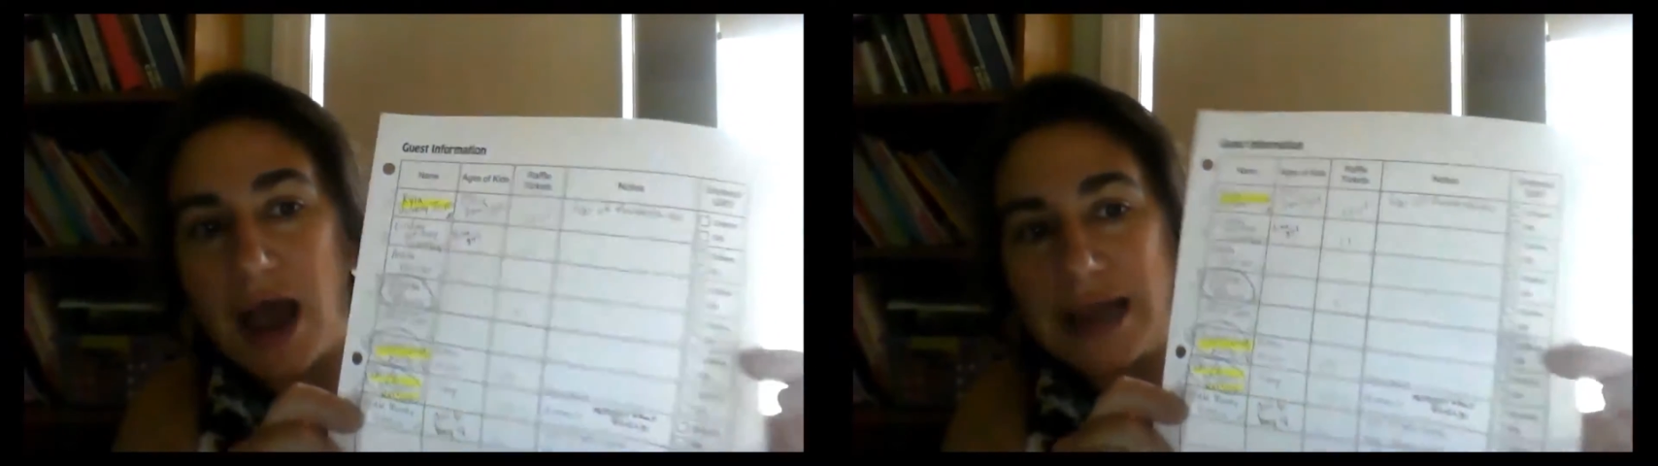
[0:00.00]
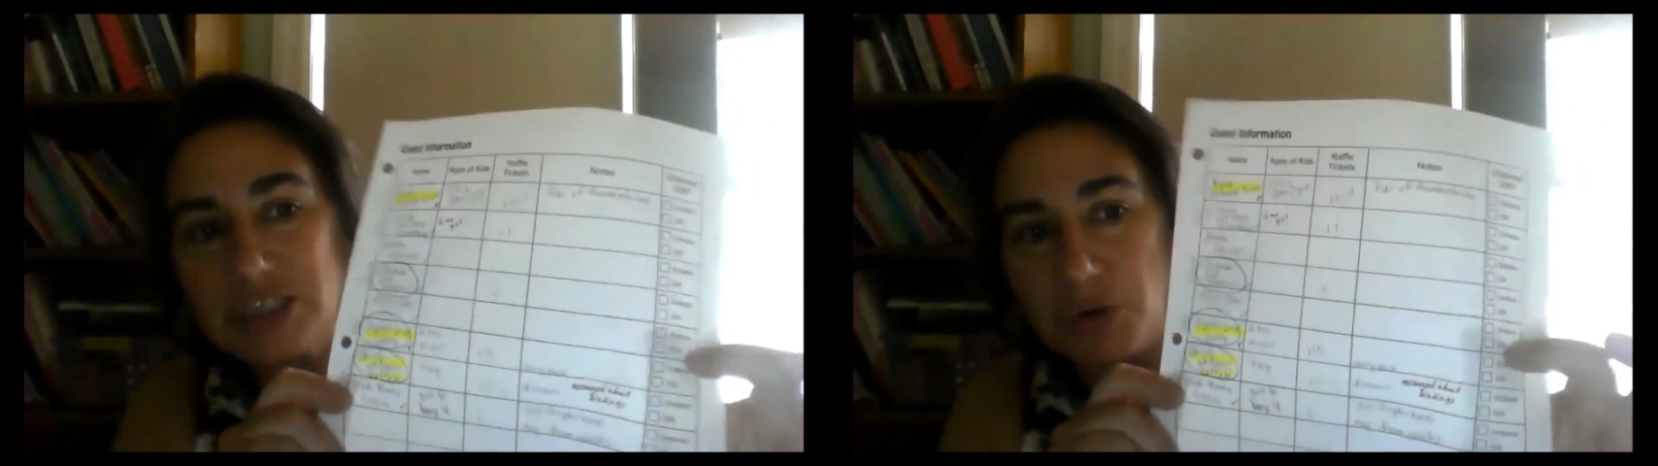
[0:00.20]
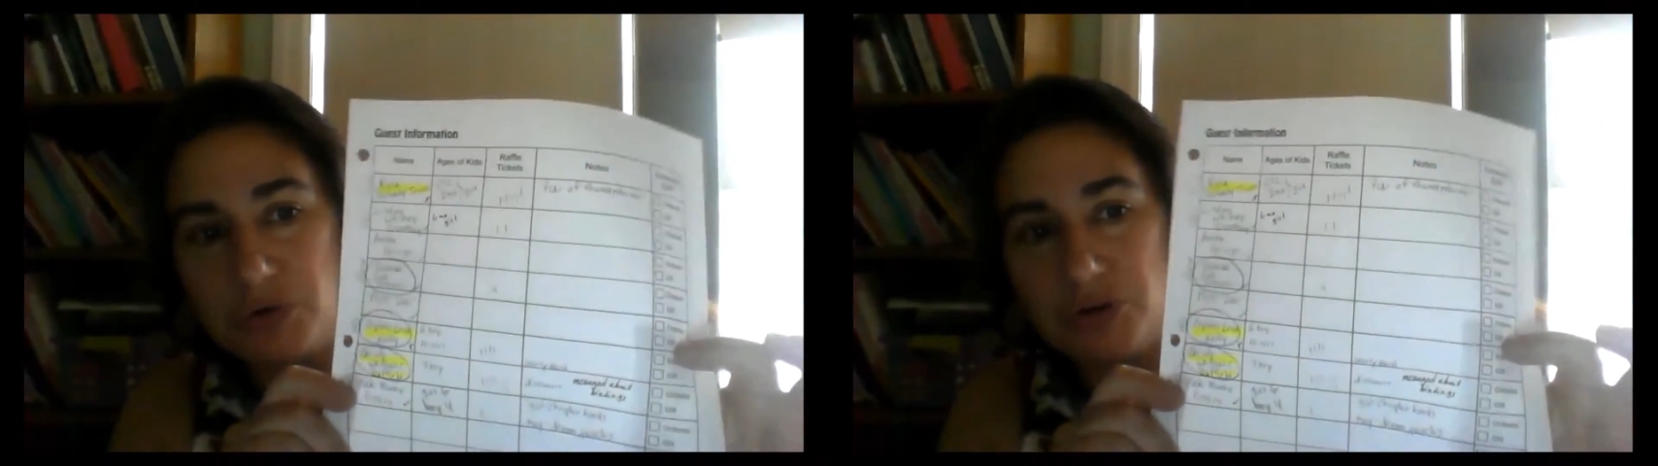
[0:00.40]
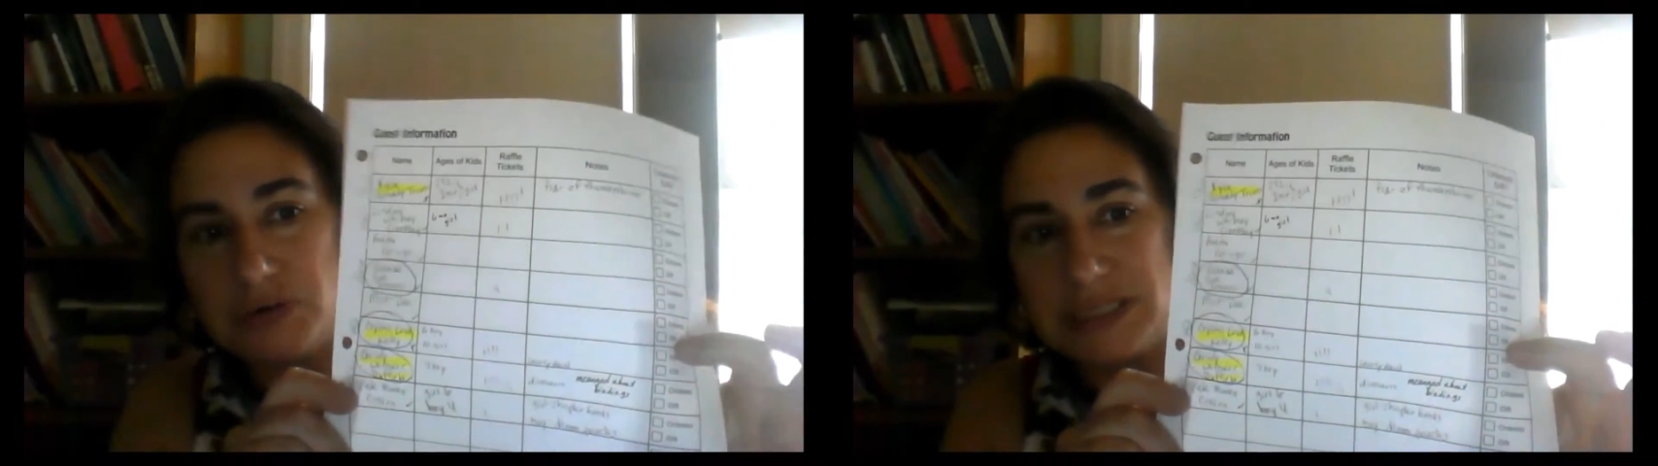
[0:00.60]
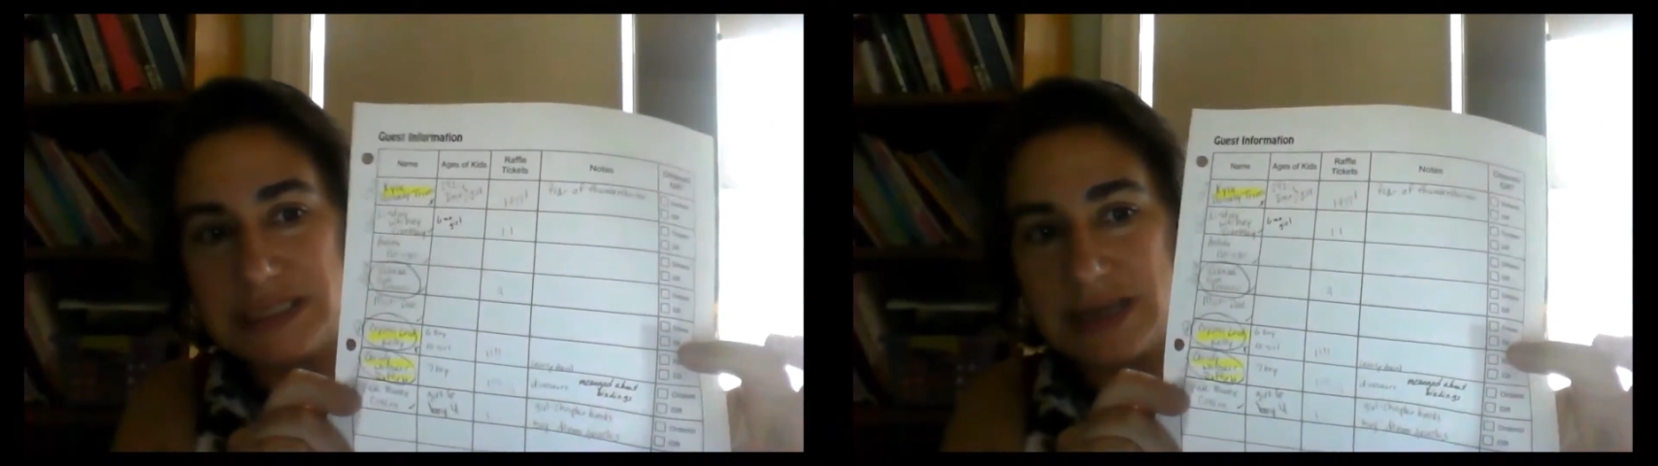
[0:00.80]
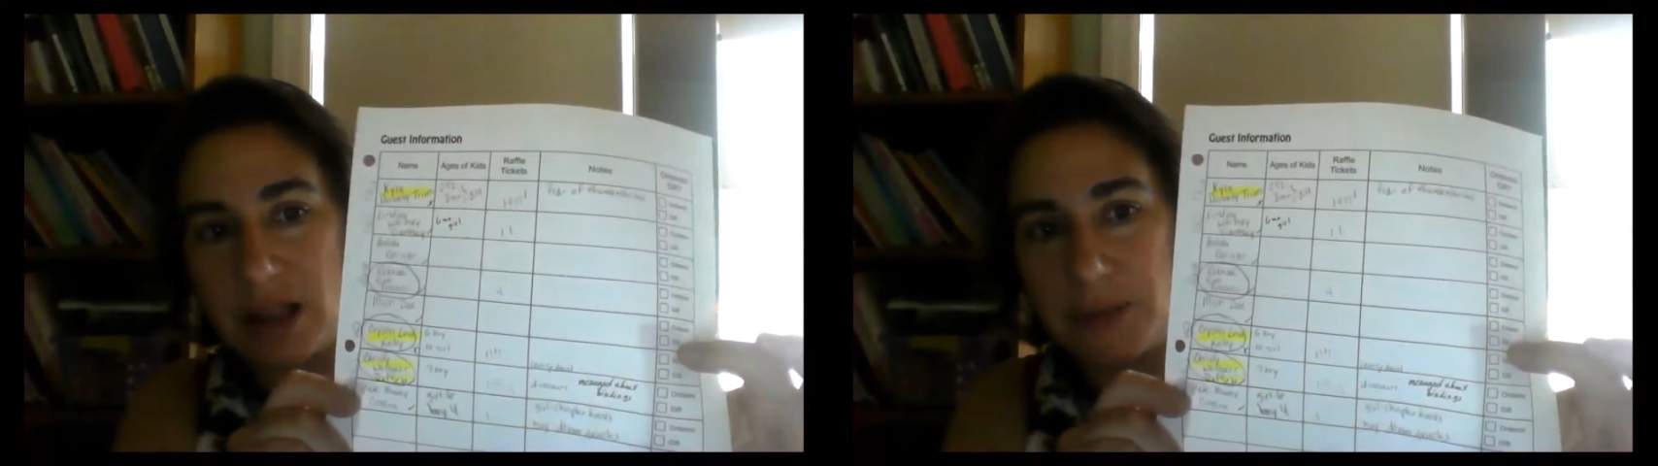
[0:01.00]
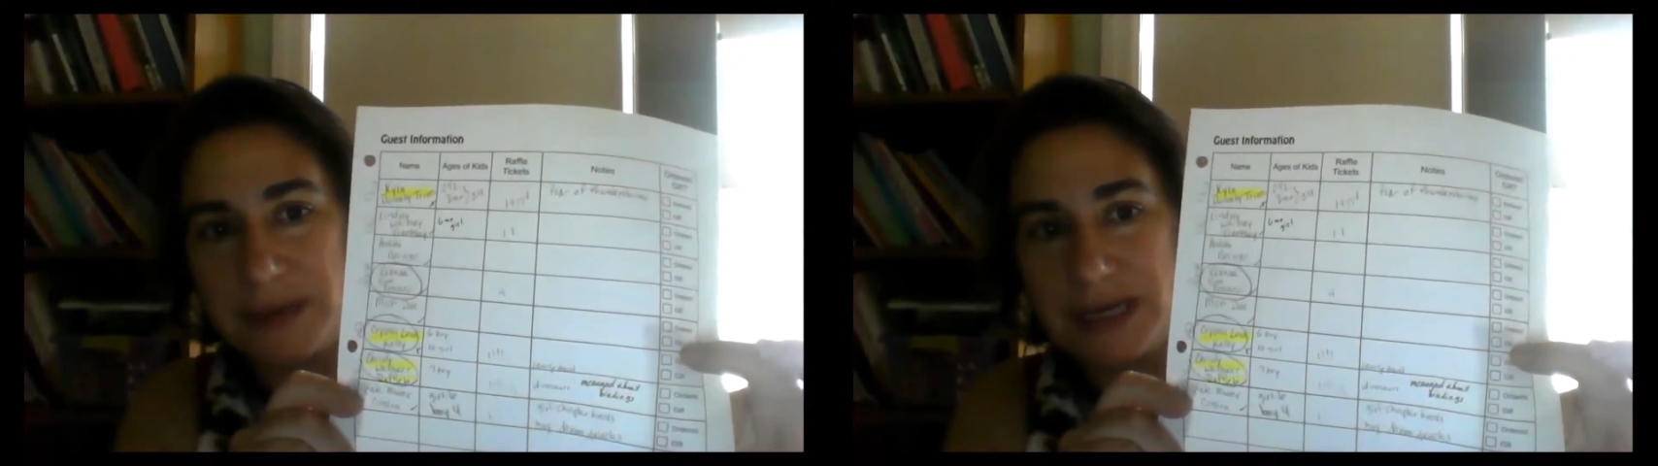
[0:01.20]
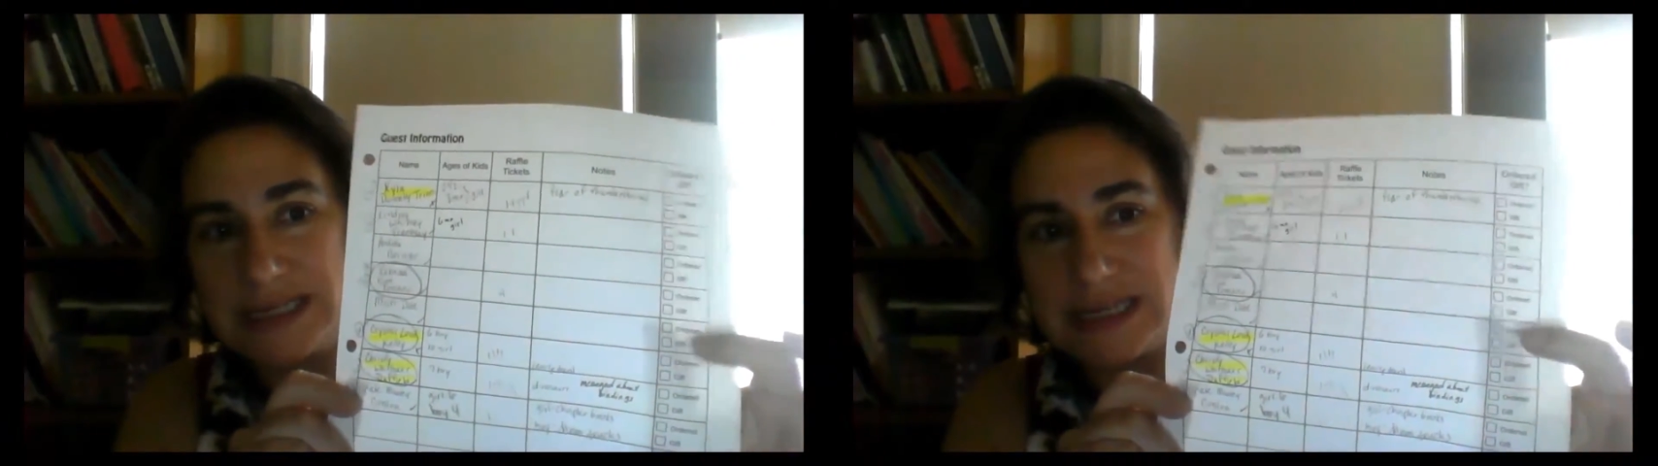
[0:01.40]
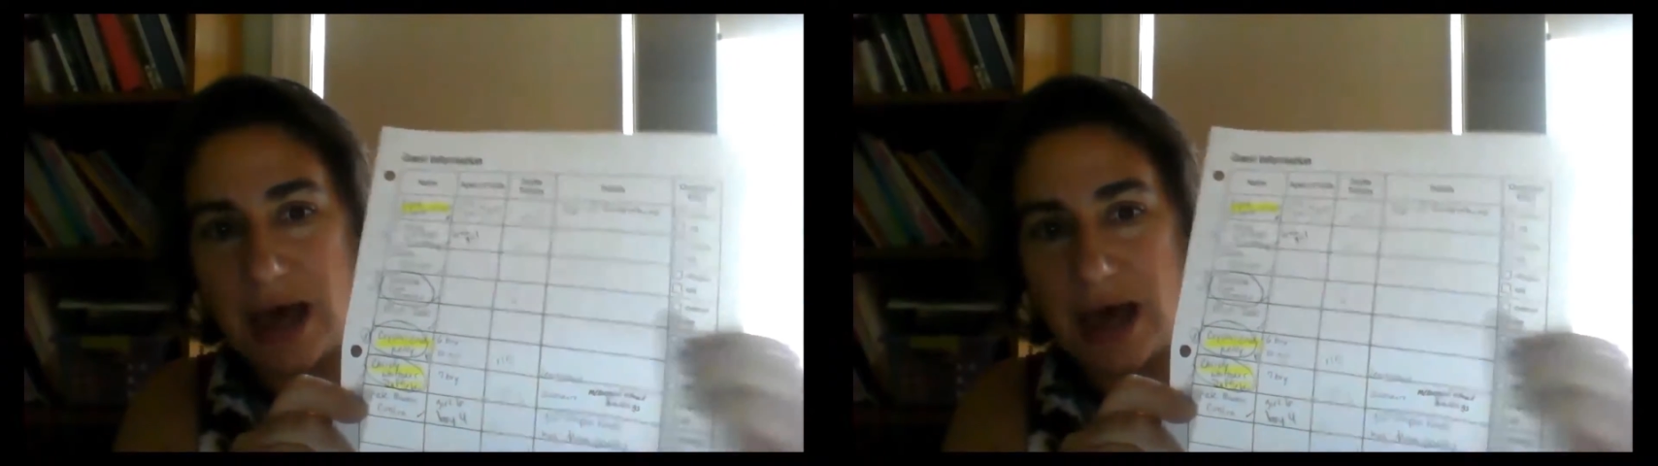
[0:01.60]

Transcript: I don't use this column because